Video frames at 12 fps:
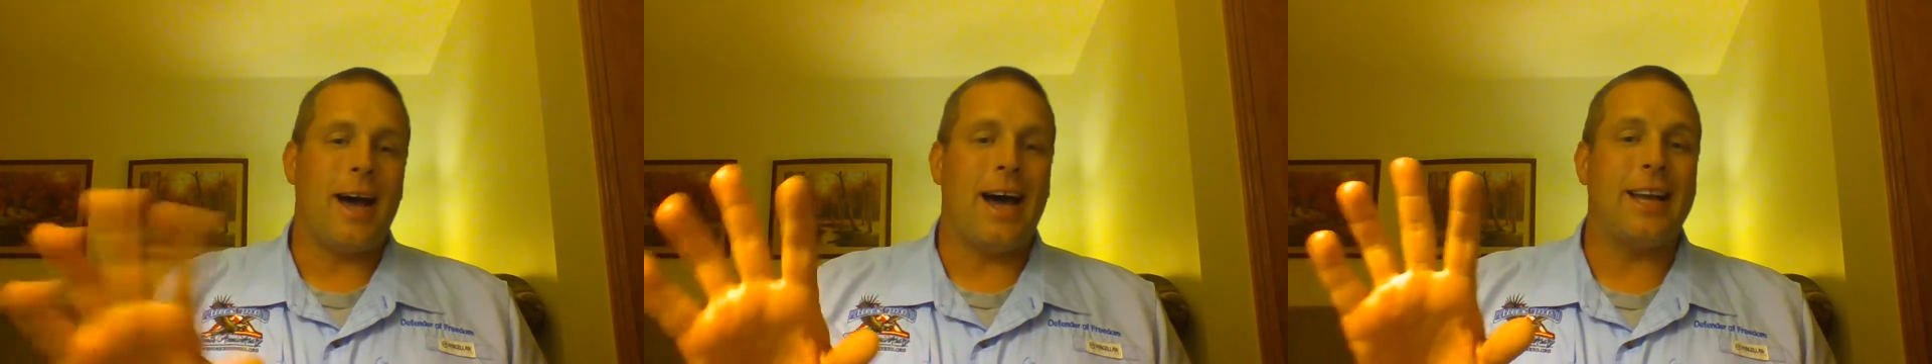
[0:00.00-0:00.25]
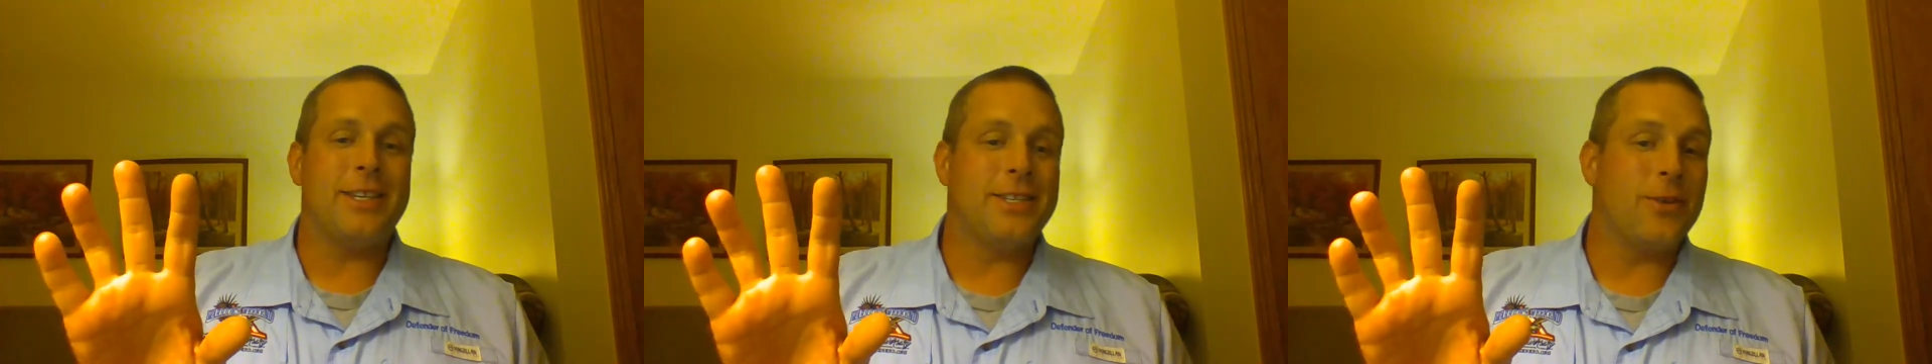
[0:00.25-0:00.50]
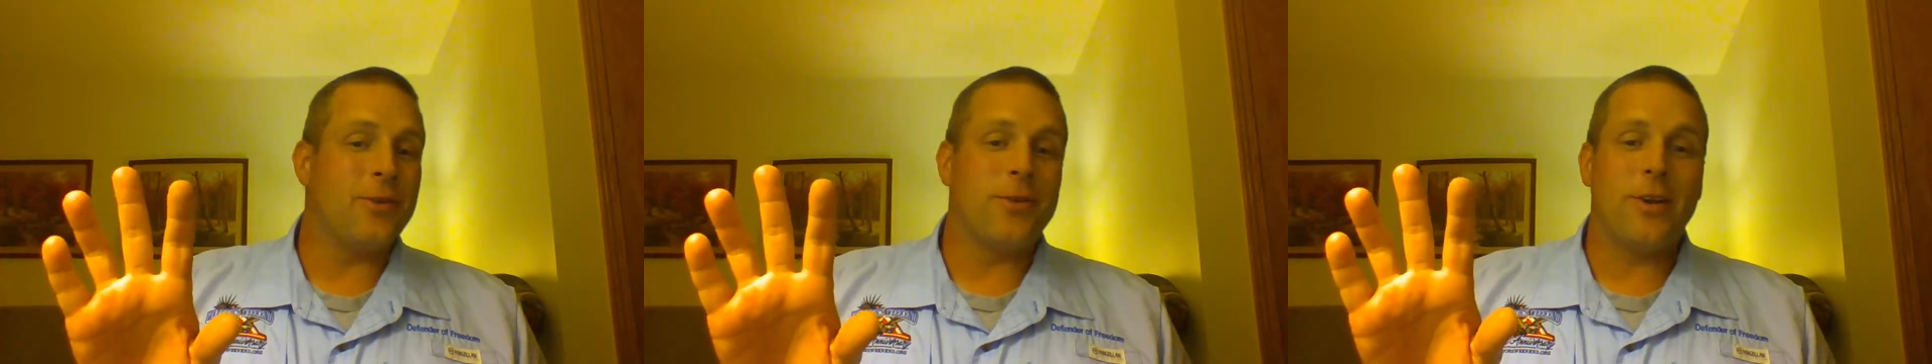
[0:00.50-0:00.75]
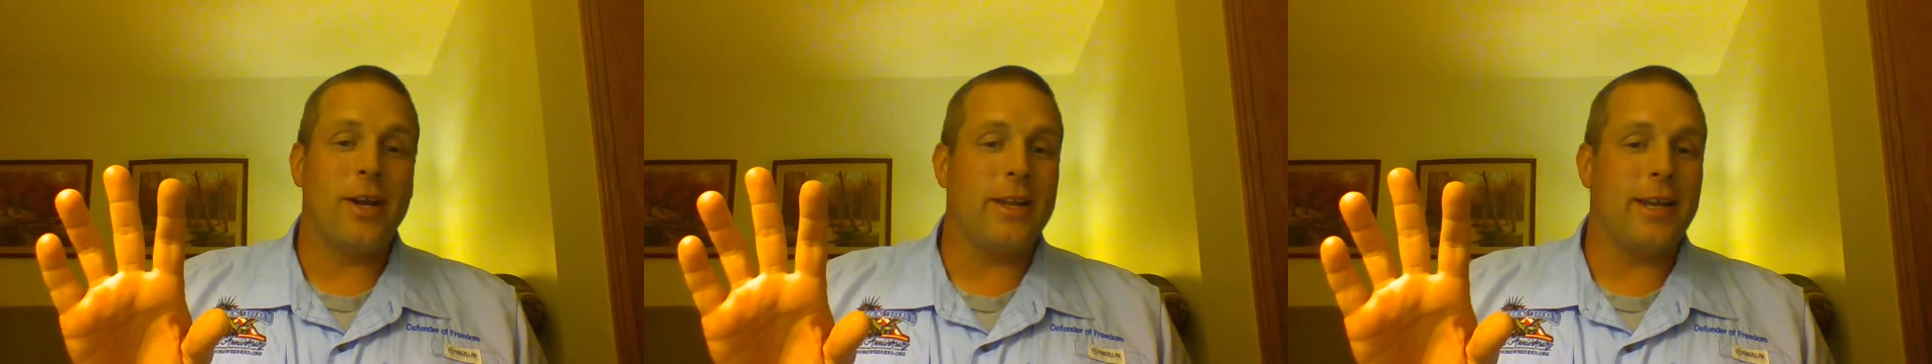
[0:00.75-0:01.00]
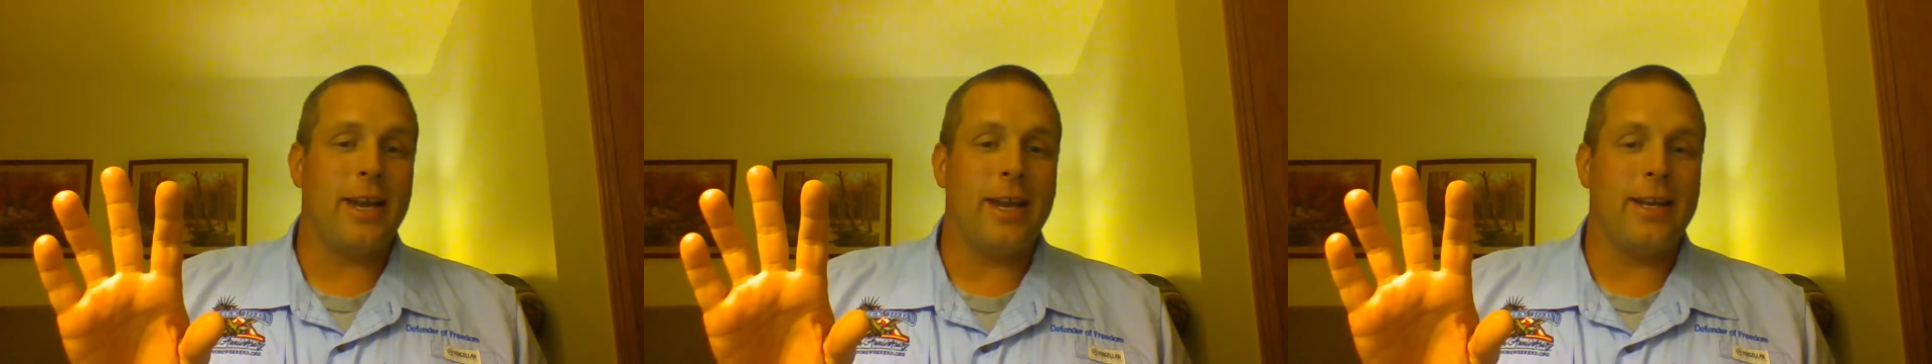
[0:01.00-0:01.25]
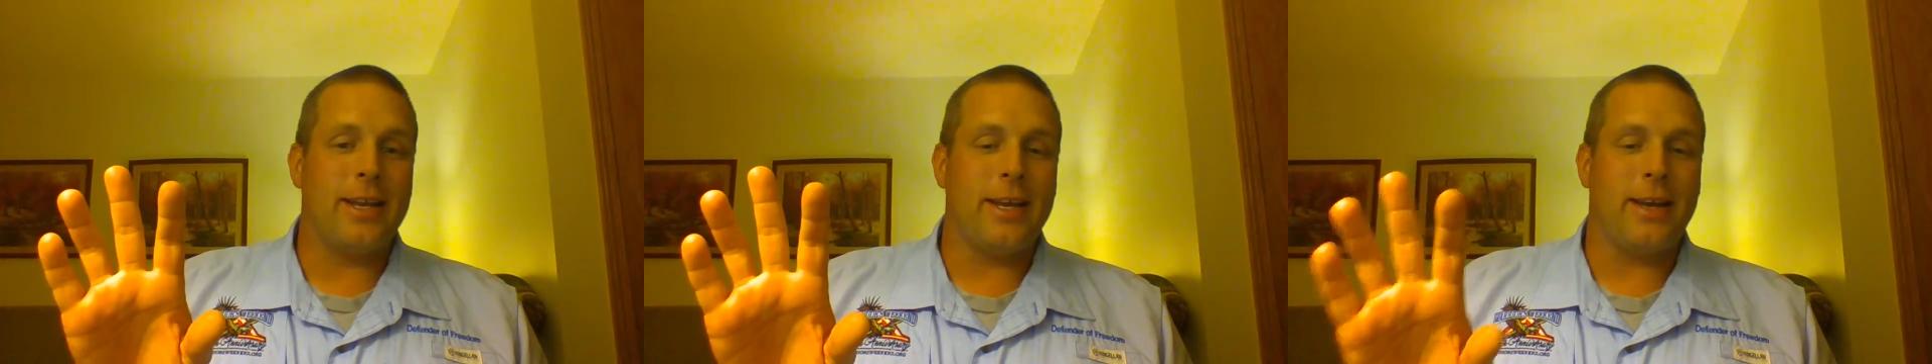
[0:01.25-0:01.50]
I sold her on the
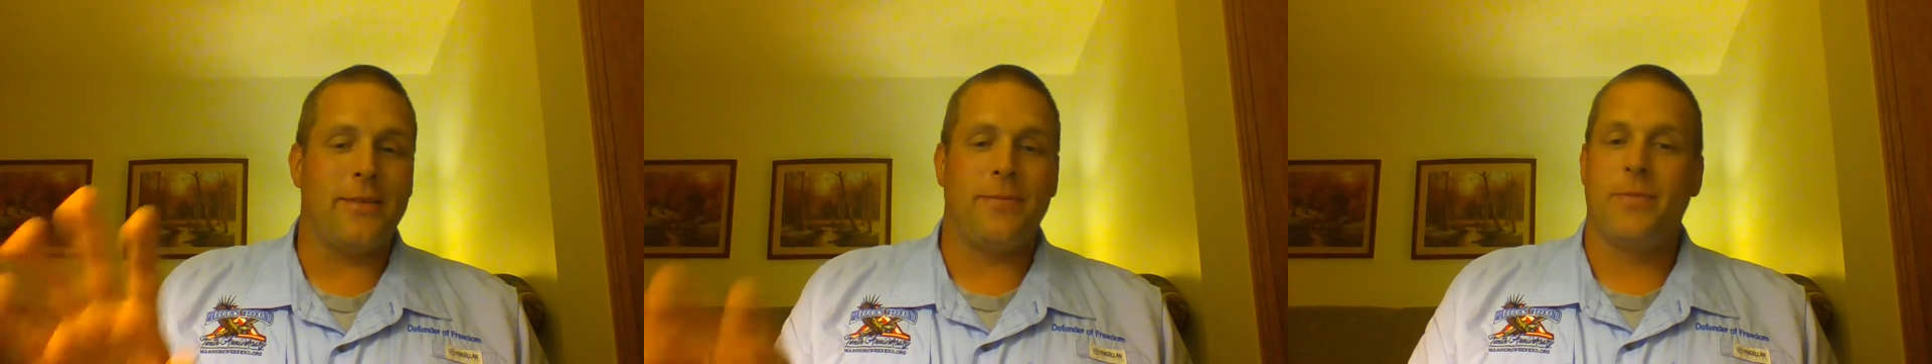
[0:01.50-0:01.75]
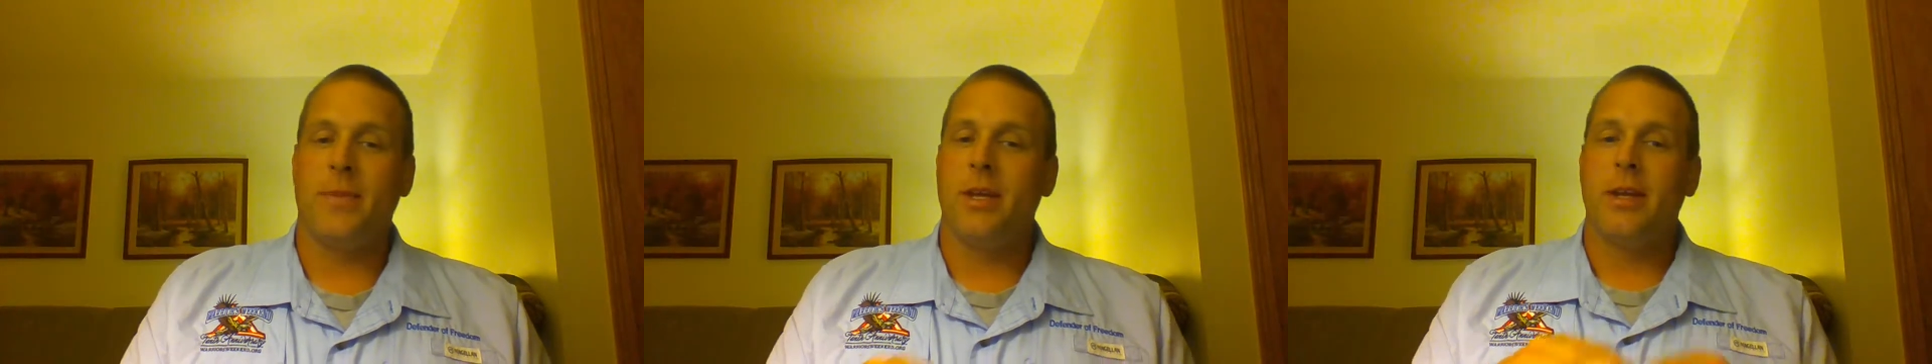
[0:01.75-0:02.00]
idea.